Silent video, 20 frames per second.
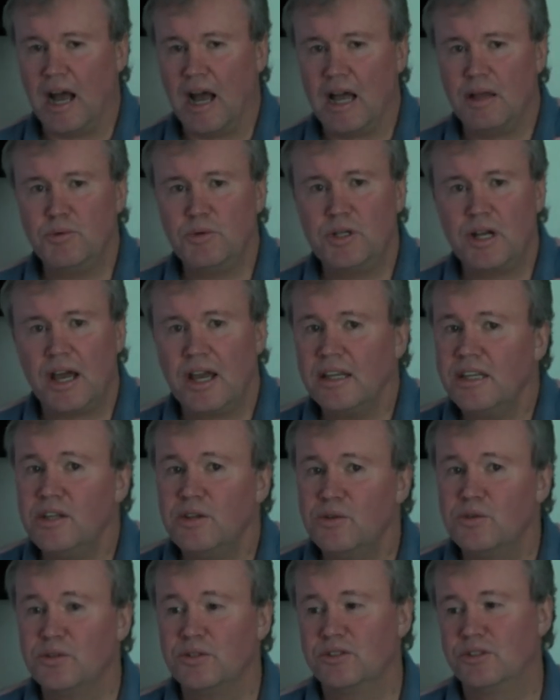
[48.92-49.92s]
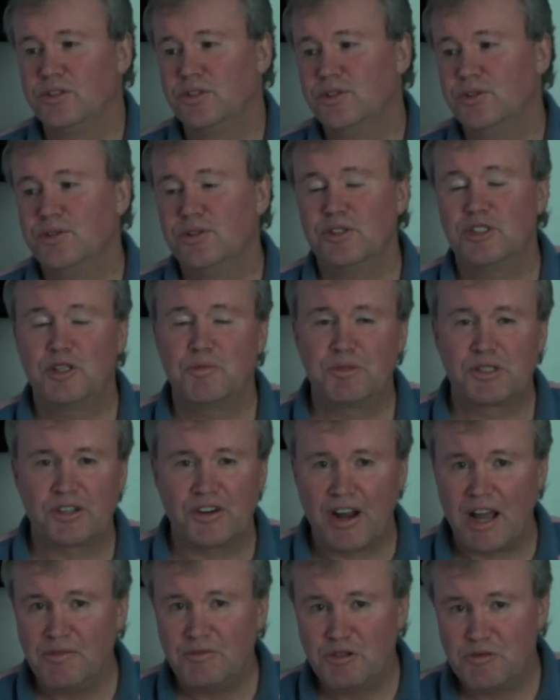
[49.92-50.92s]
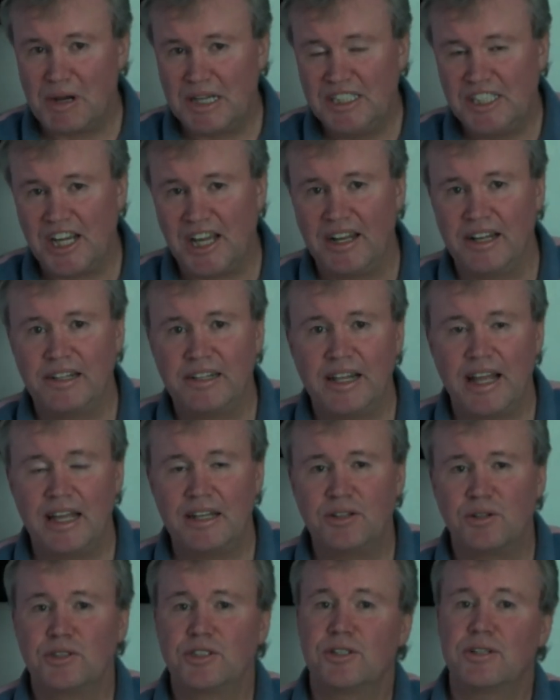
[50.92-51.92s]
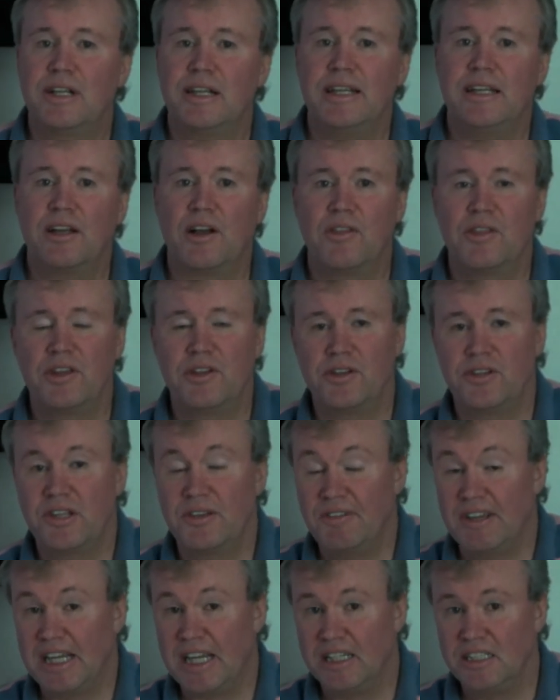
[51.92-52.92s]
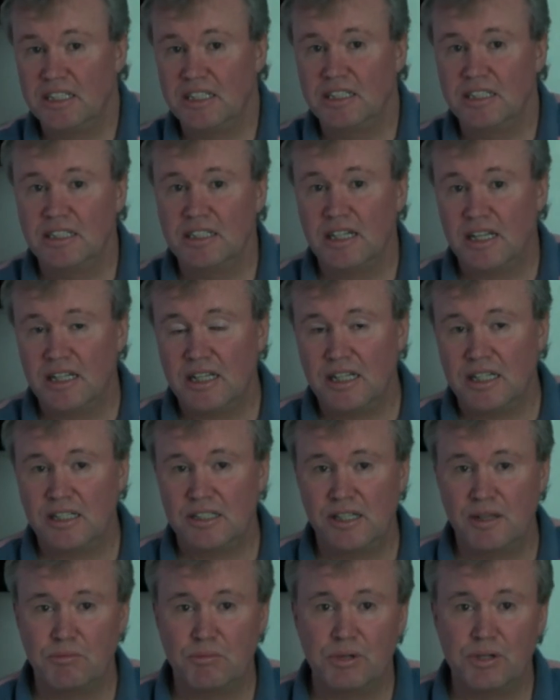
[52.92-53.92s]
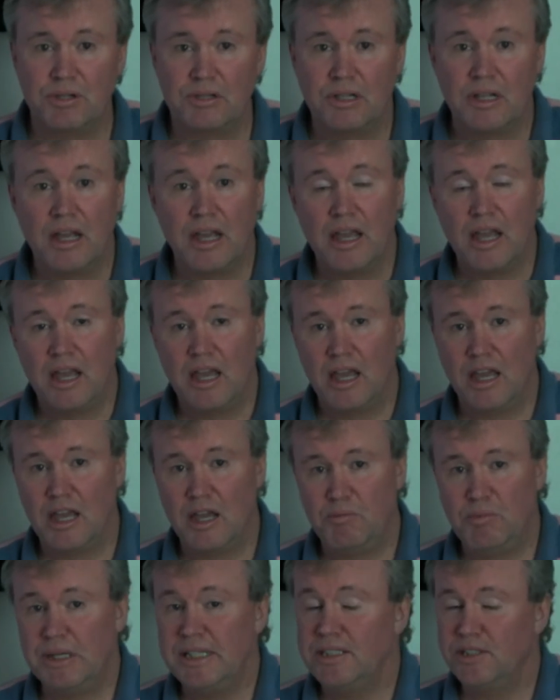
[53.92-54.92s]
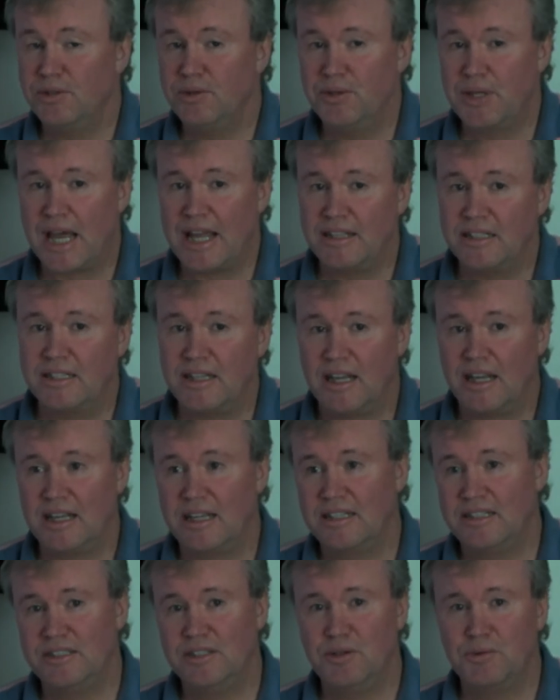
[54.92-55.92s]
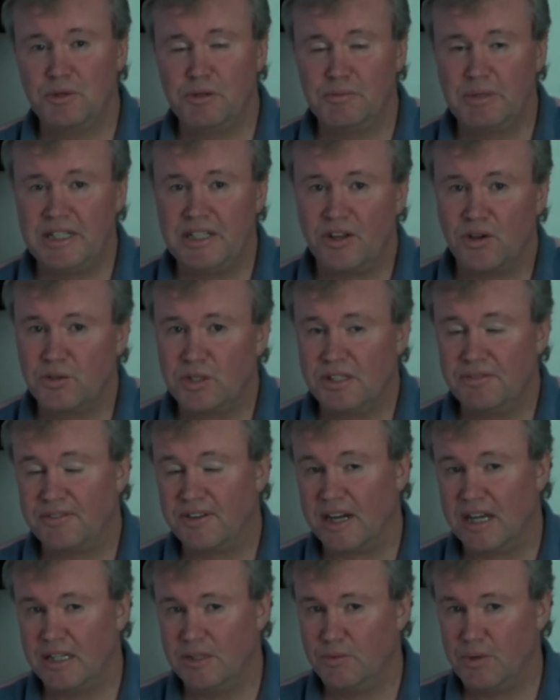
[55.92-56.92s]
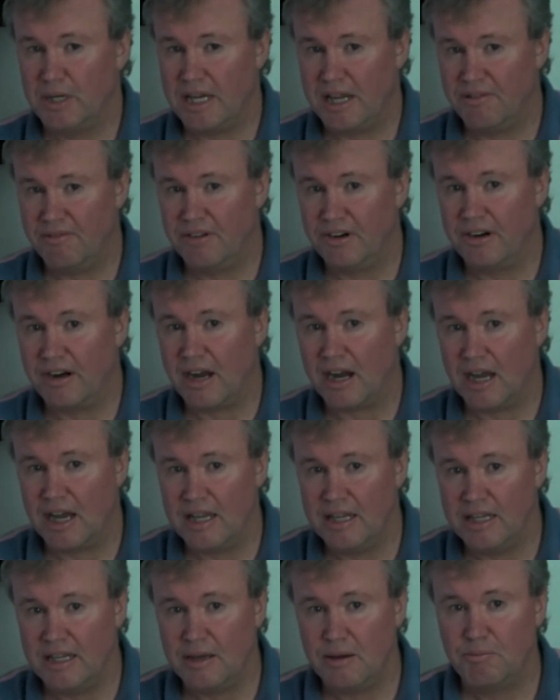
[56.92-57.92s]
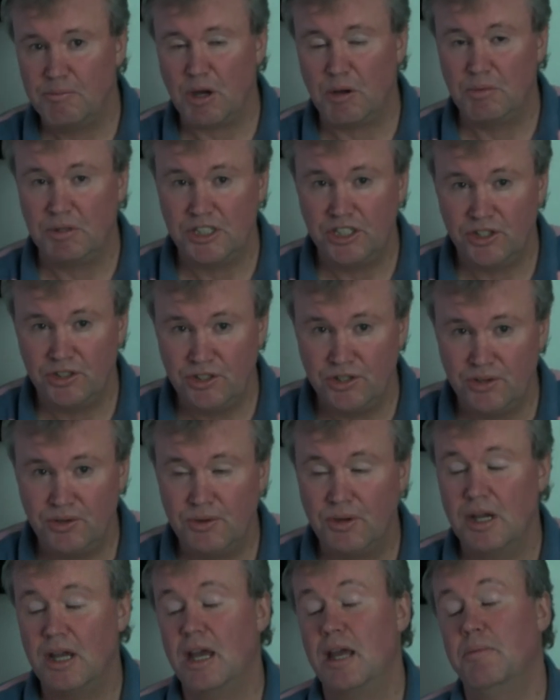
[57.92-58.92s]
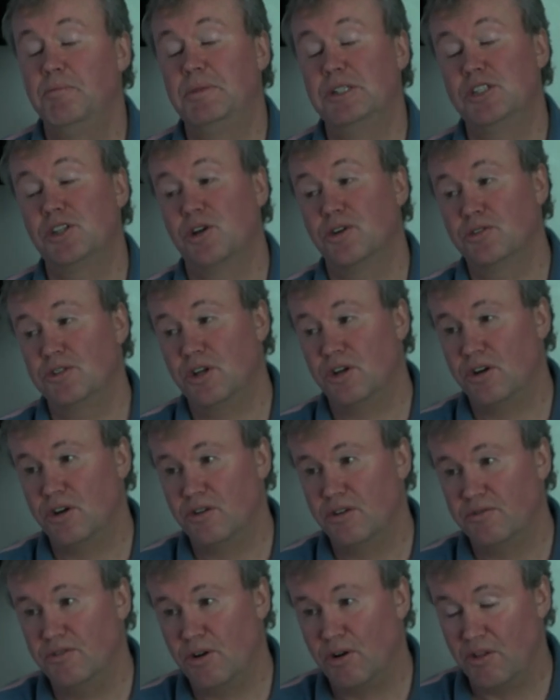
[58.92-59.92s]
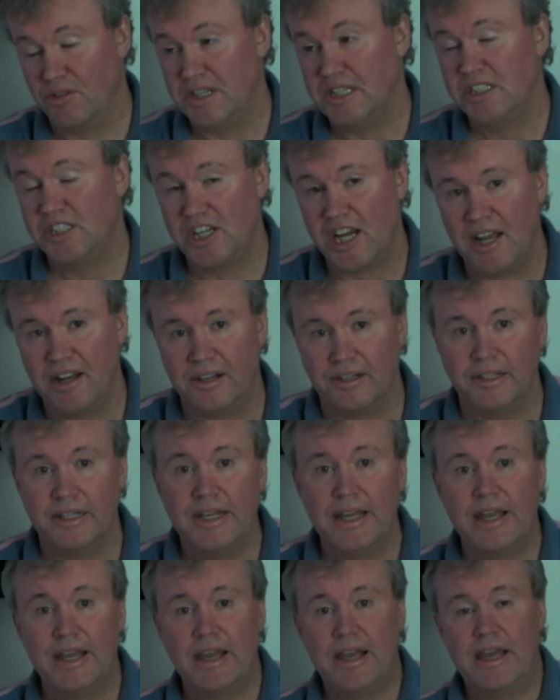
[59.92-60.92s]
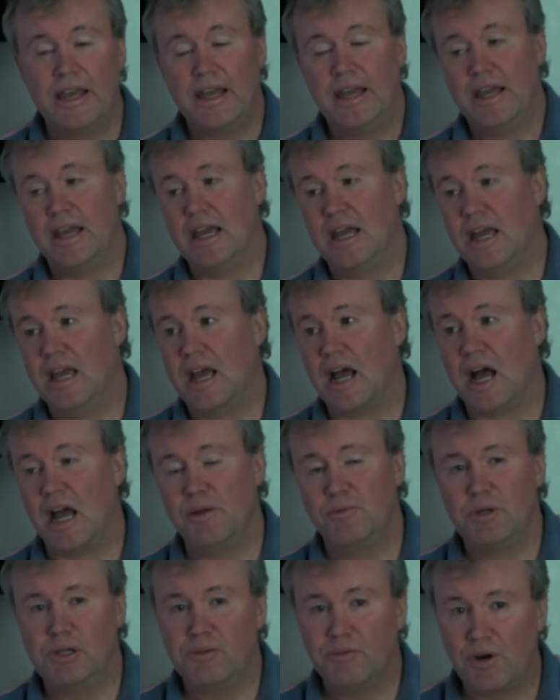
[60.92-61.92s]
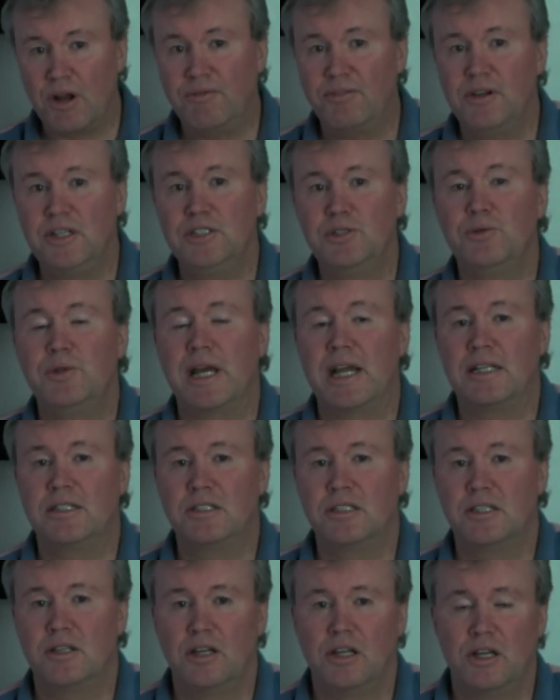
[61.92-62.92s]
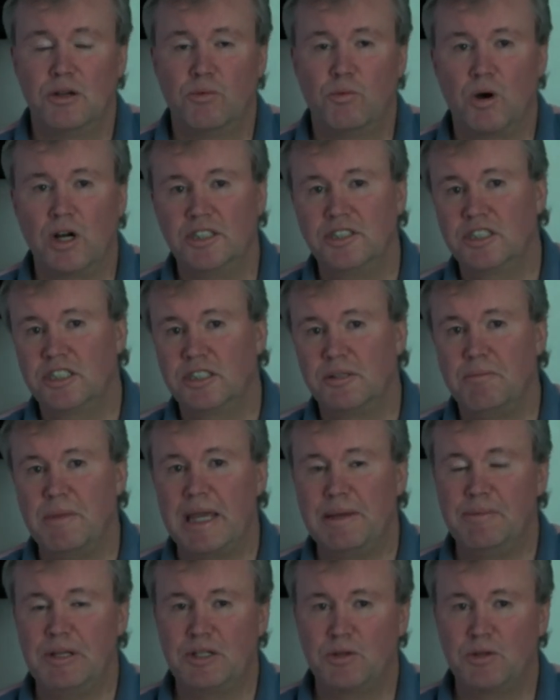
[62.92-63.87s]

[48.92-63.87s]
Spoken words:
would like you to subscribe to my channel and also click on the notification symbol. Please do that, and you will be notified whenever I publish a new episode on this channel. I will roughly do that once, maybe